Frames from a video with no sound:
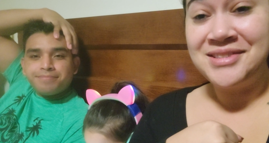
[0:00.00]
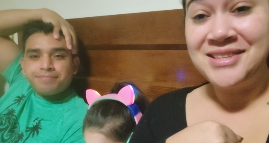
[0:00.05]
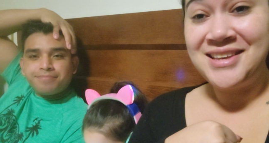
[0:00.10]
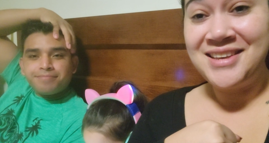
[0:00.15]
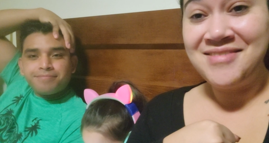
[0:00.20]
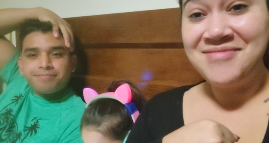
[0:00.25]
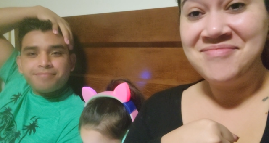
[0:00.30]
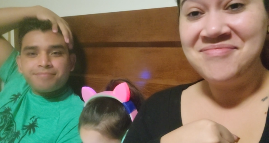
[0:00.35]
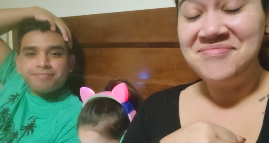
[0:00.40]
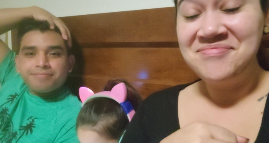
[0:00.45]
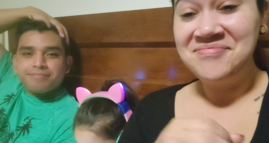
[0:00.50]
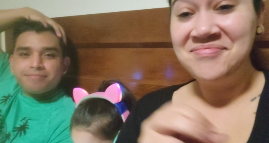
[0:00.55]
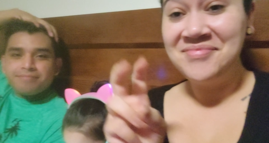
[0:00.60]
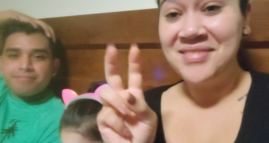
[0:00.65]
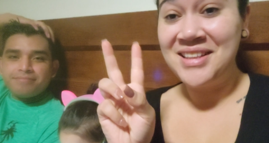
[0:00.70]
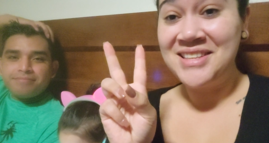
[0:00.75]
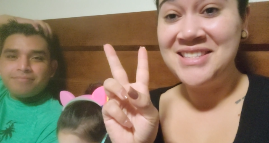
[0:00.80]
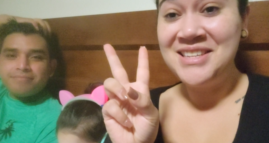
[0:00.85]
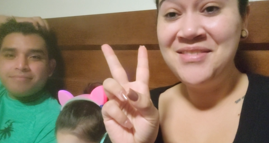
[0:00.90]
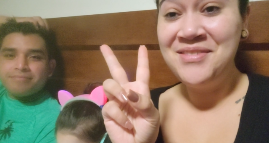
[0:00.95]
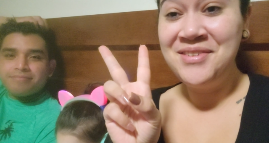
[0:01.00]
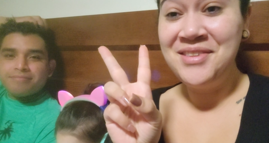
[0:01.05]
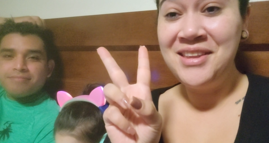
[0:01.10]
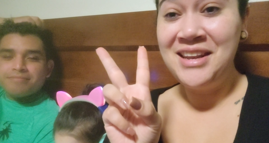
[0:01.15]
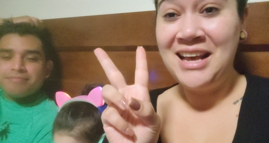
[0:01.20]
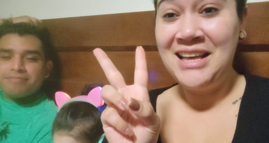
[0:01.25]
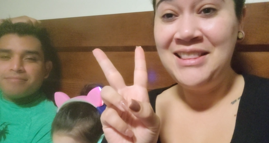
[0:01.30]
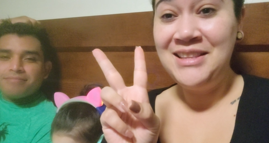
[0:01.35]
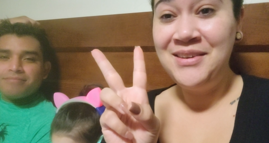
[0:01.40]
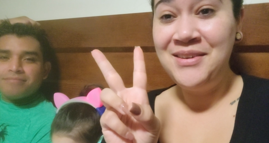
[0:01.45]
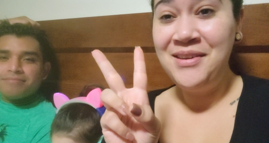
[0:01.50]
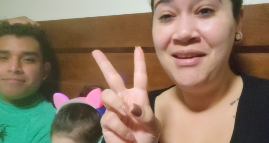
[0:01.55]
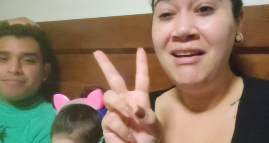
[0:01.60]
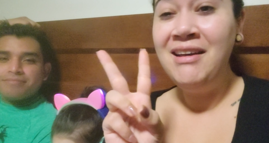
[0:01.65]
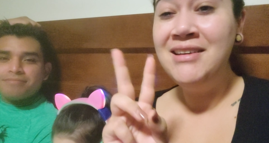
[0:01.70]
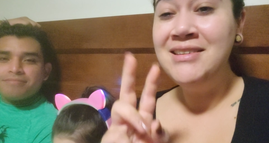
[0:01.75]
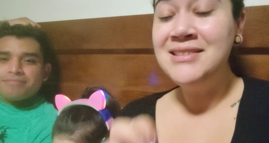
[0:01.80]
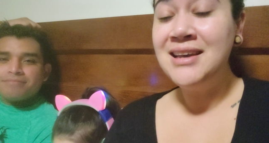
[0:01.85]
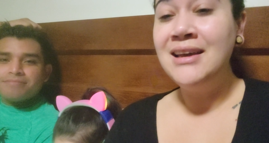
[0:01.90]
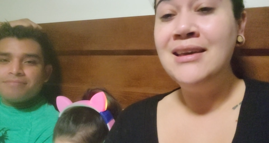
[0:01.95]
Speaker 1: see. That's it for the night, though, you
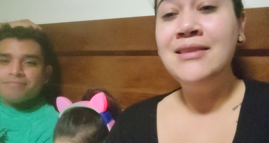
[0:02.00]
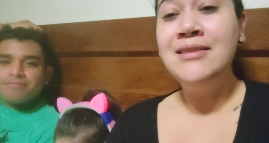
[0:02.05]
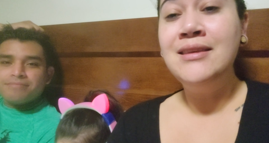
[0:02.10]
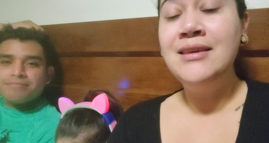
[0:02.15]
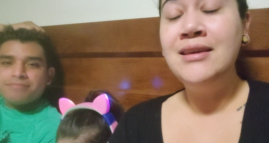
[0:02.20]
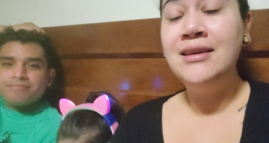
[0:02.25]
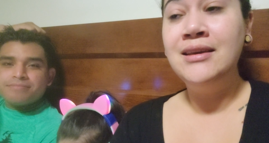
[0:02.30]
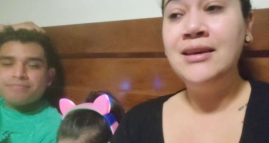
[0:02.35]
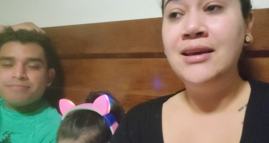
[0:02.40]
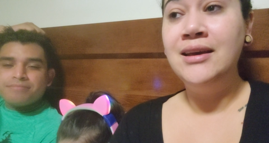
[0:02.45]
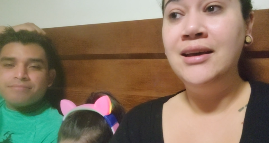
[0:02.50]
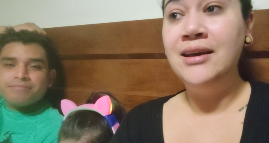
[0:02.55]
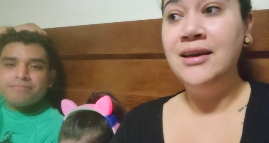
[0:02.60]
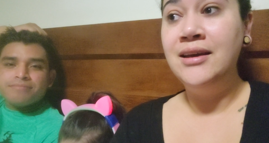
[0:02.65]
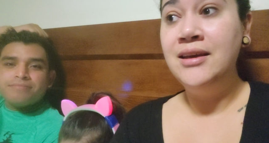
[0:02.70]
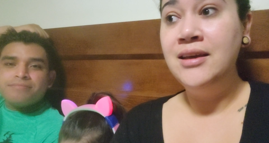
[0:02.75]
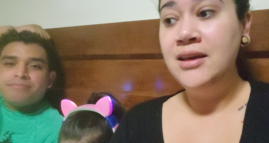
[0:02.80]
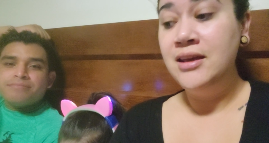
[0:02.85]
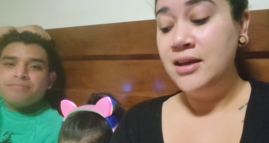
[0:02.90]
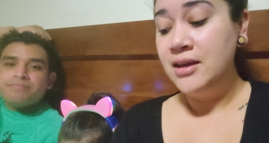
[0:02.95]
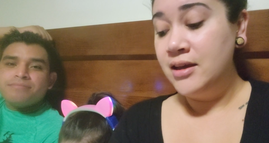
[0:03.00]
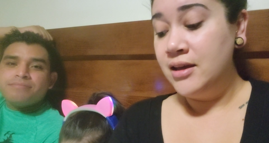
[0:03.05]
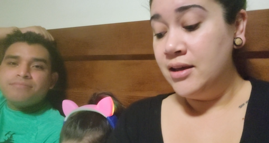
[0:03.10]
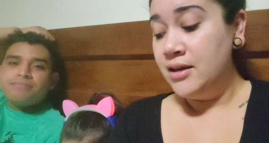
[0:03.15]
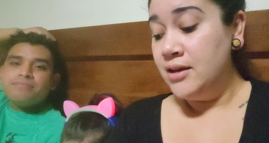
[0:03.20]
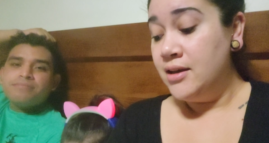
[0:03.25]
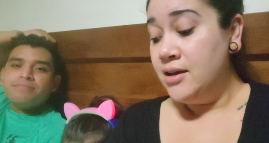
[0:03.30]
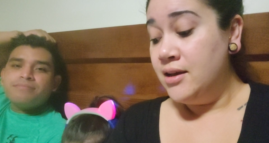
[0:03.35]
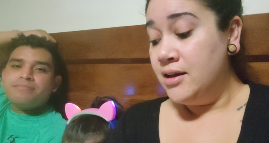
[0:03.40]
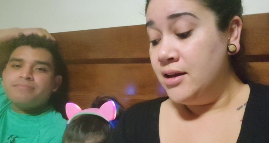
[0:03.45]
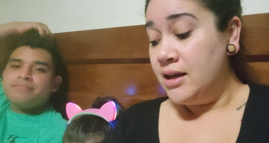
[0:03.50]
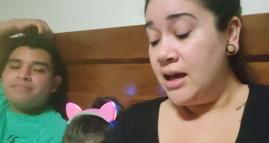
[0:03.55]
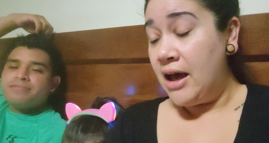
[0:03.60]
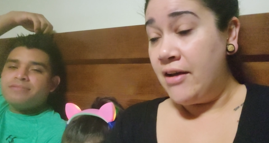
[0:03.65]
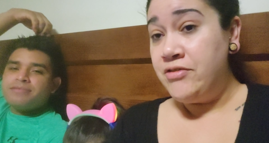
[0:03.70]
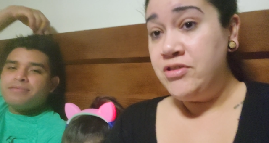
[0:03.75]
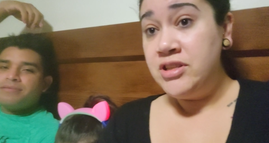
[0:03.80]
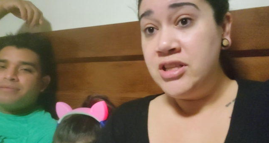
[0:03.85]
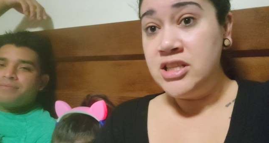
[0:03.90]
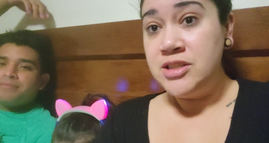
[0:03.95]
guys. I think uh,
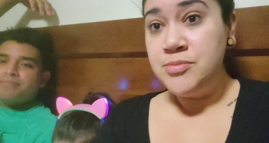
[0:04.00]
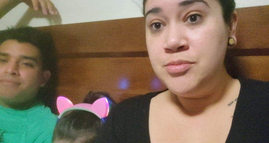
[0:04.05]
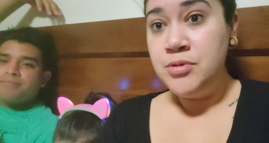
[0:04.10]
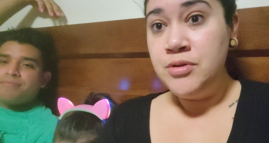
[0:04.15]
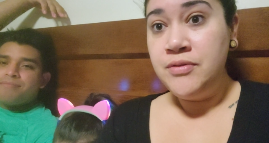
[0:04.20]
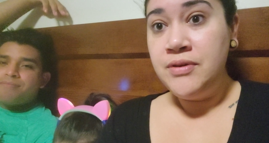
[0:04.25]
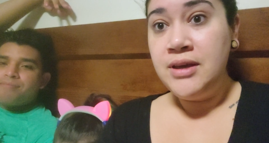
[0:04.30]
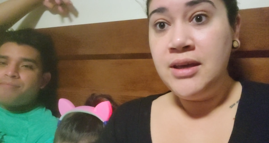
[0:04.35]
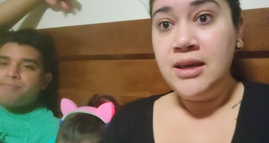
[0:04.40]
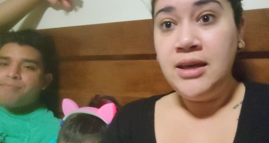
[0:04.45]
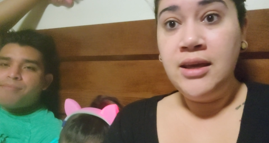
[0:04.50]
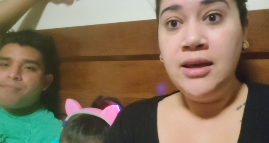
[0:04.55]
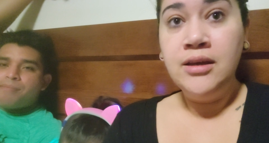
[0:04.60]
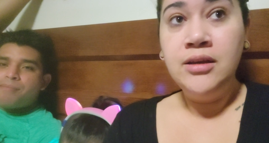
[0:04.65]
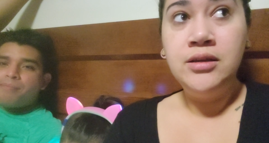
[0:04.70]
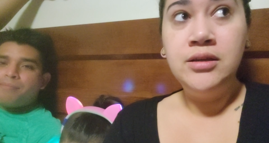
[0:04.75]
after this movie,